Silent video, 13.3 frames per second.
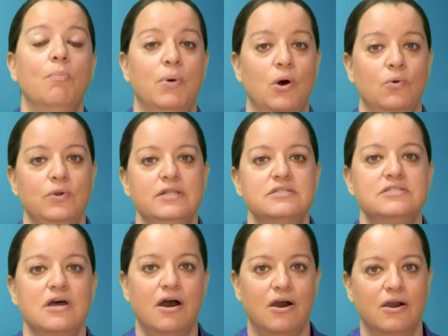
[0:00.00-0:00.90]

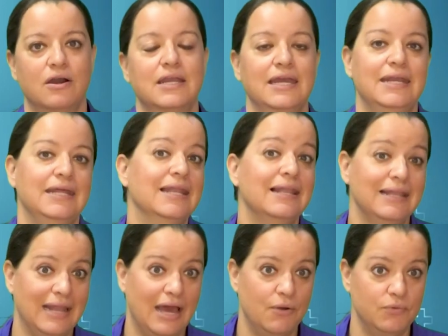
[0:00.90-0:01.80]
opponents are getting
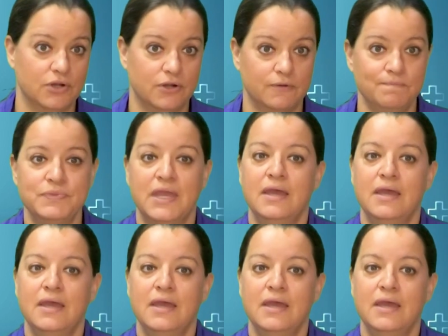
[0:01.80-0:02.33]
louder.